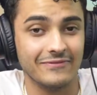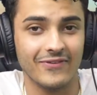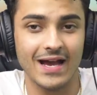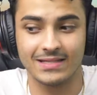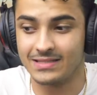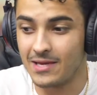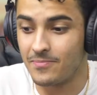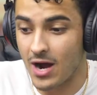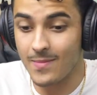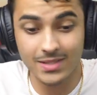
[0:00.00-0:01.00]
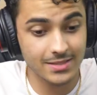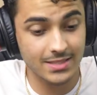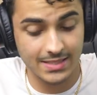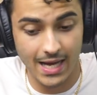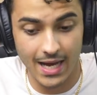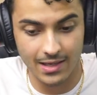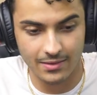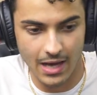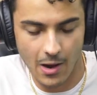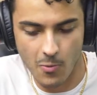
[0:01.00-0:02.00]
In fact, they brought me to the side
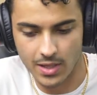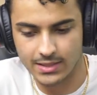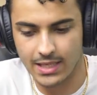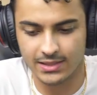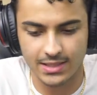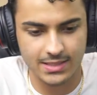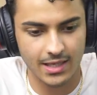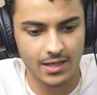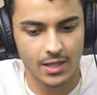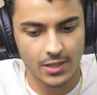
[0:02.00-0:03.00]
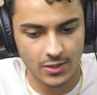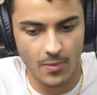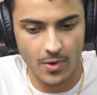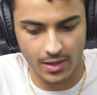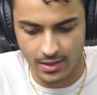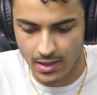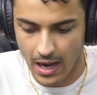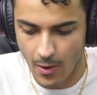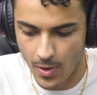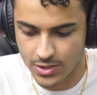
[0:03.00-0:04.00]
one day and they said, "Yo, Mark,
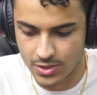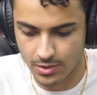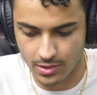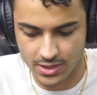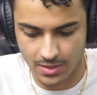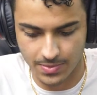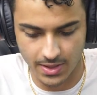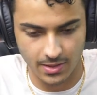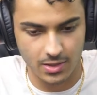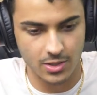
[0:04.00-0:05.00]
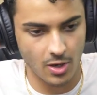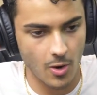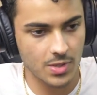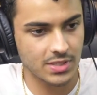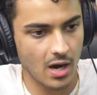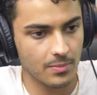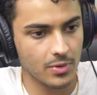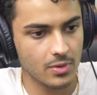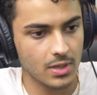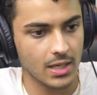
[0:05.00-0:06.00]
I want you to learn something. You're always
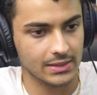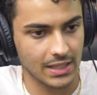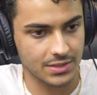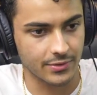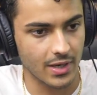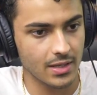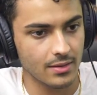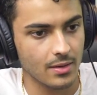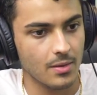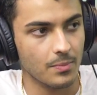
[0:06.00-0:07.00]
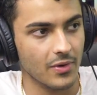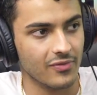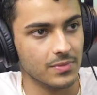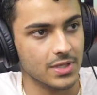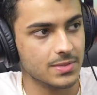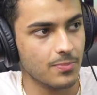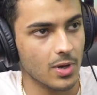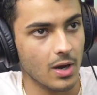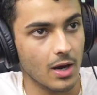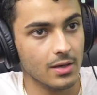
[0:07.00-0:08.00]
humble, and that's great. But from this
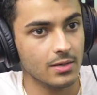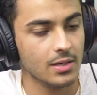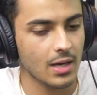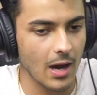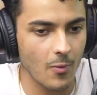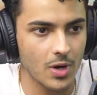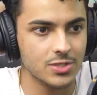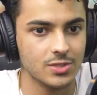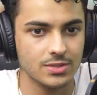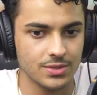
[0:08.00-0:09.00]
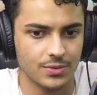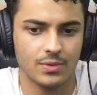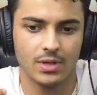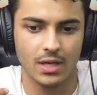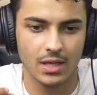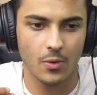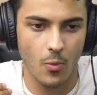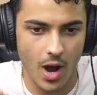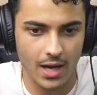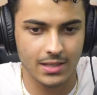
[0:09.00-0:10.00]
point on, I want you to
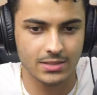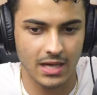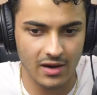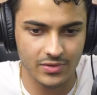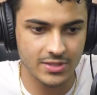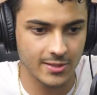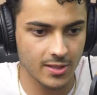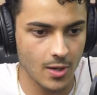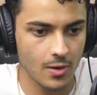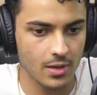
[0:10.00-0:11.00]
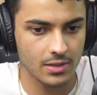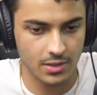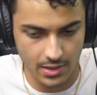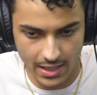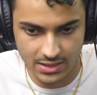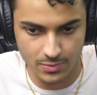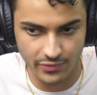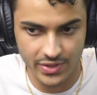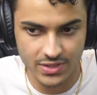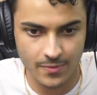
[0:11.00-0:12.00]
walk into every studio, your next
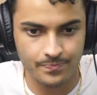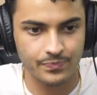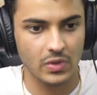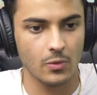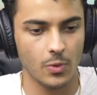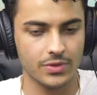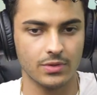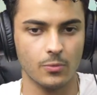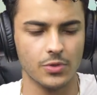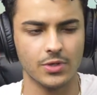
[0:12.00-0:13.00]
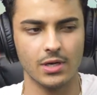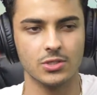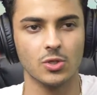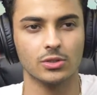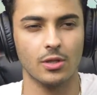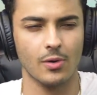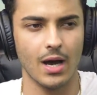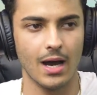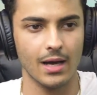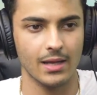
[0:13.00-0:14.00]
movies, with your shoulder a little
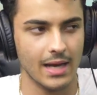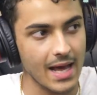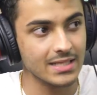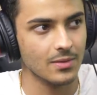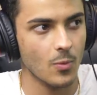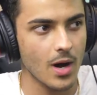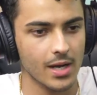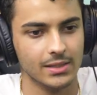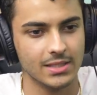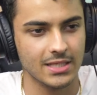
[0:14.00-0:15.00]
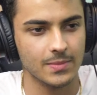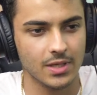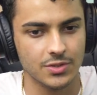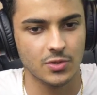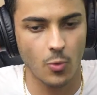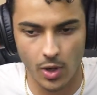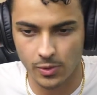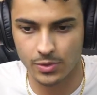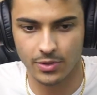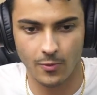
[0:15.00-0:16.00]
high." And I asked them why, and they said because you worked
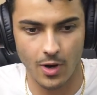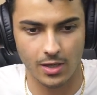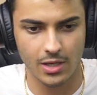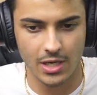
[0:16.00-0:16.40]
with The Rock.